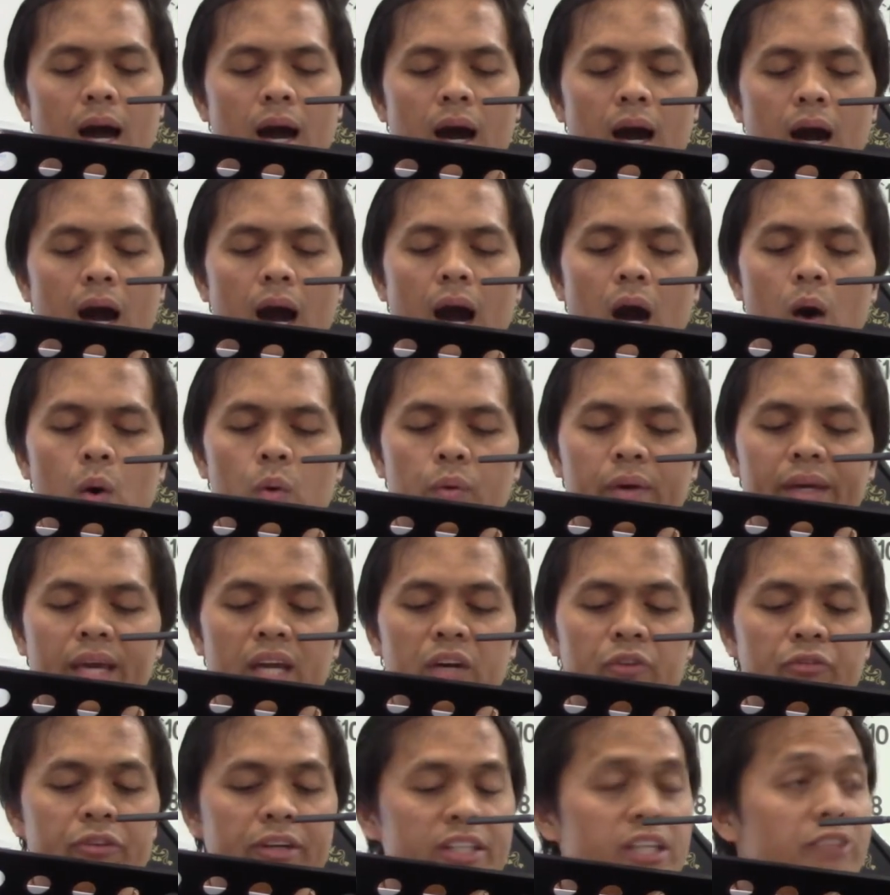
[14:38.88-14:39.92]
How
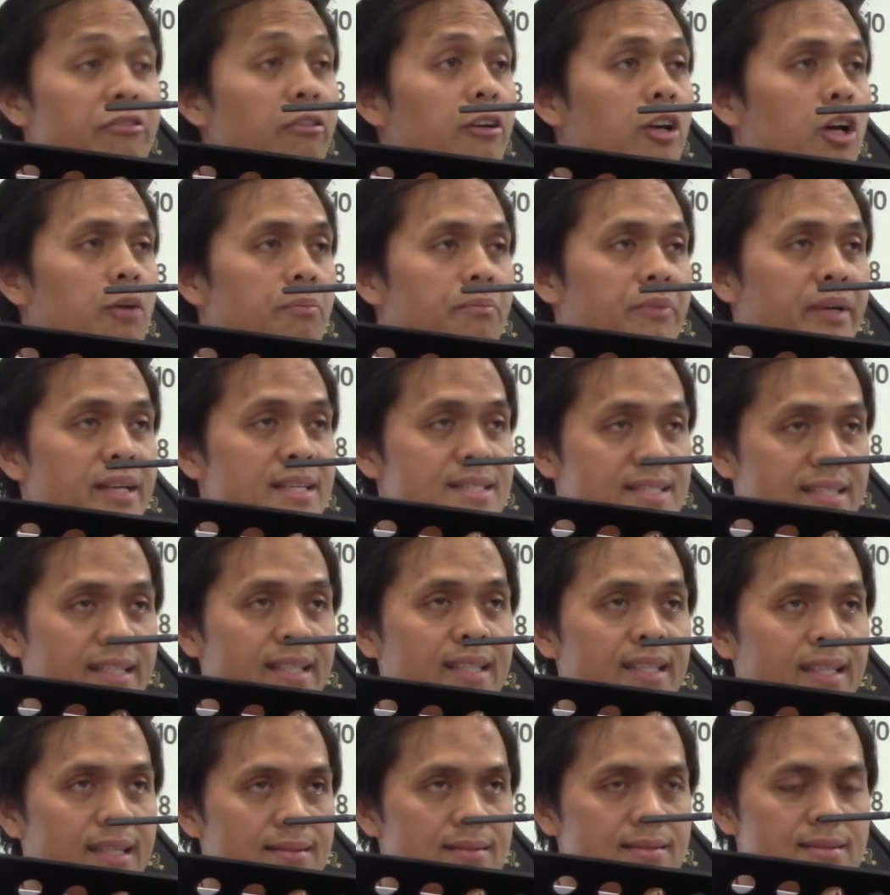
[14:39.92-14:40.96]
can we develop
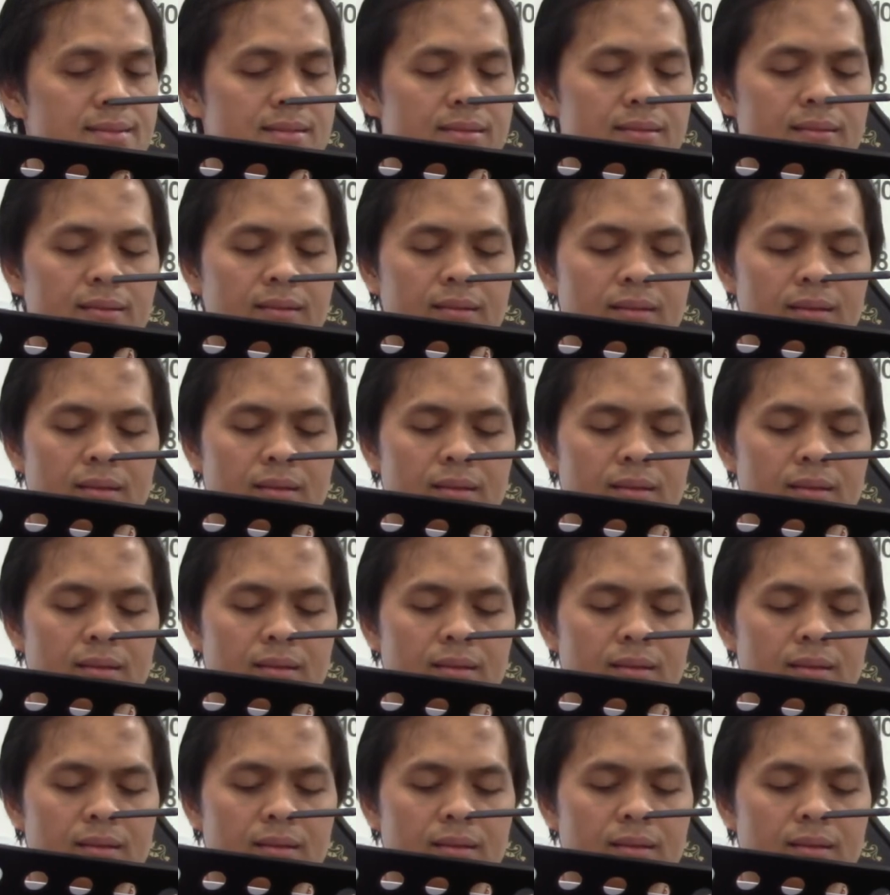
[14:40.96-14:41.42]
resilience?